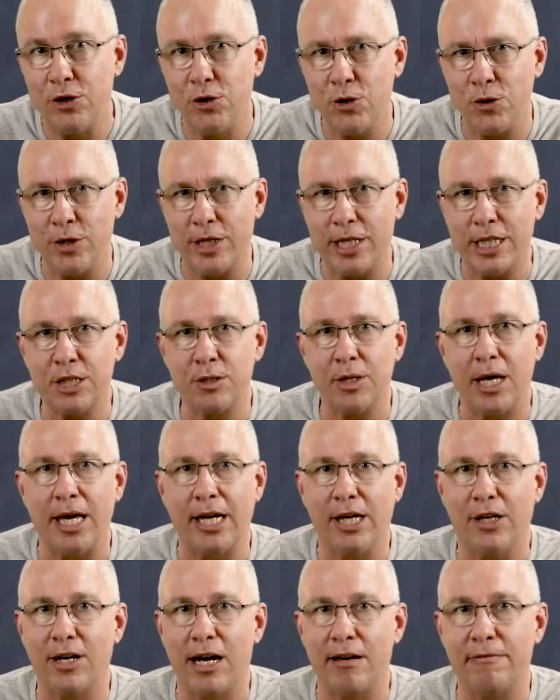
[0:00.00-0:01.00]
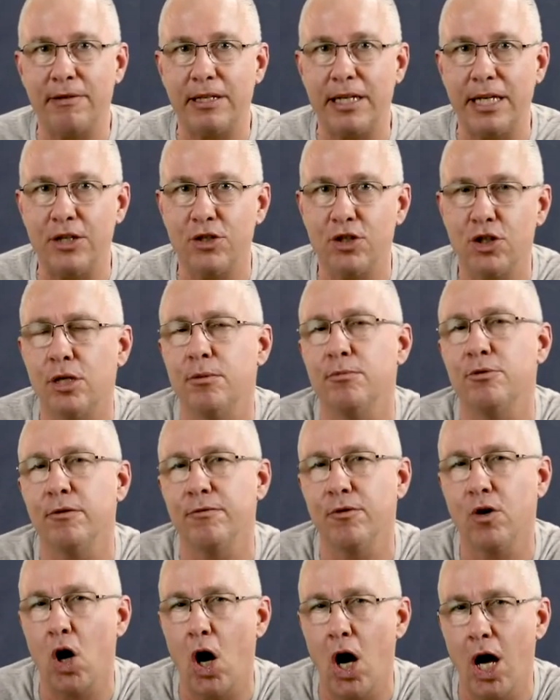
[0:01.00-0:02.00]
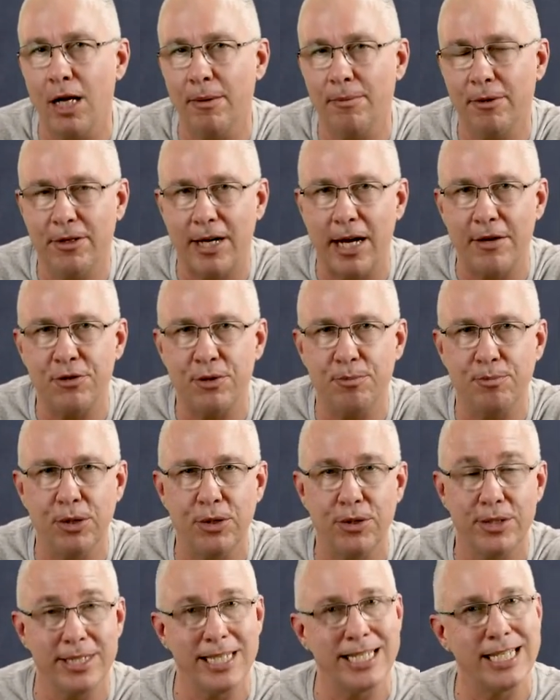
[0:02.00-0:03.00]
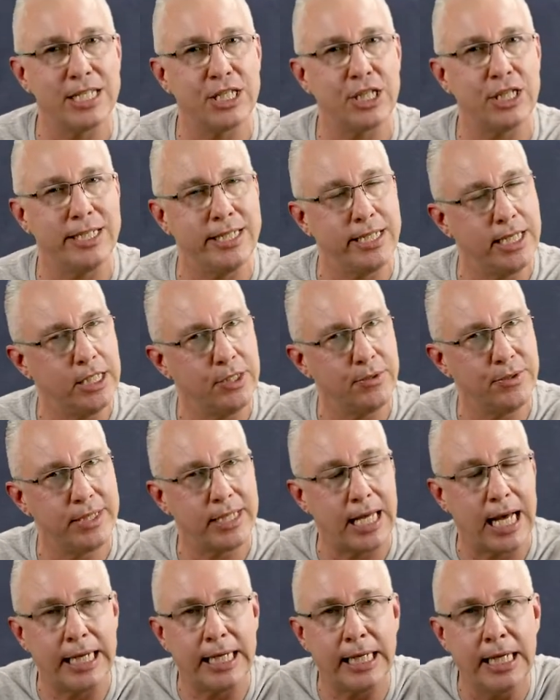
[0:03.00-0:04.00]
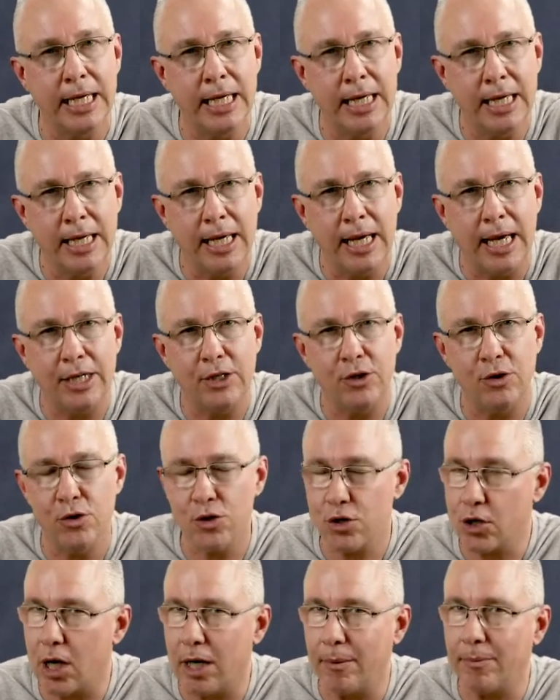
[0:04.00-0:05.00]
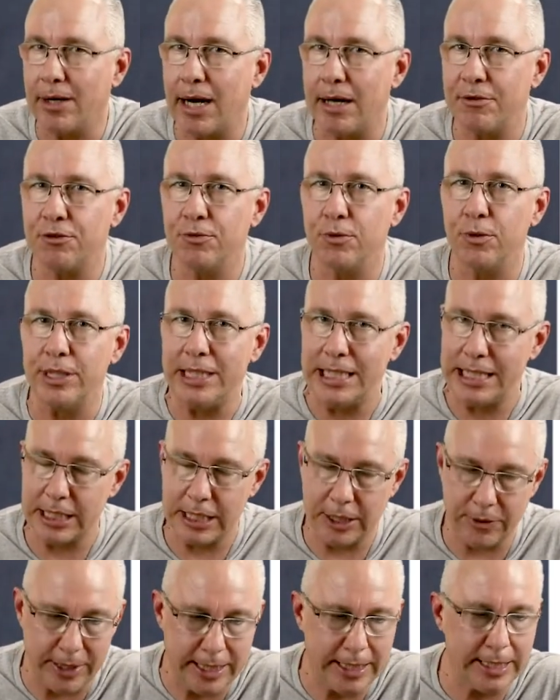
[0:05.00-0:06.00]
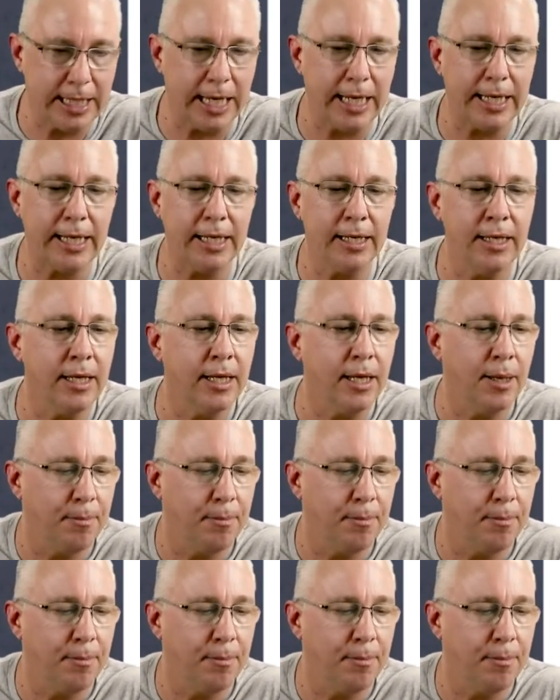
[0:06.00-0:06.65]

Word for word: do this and graph it in terms of column graphs because this is continuous data and you use column graphs for discrete data,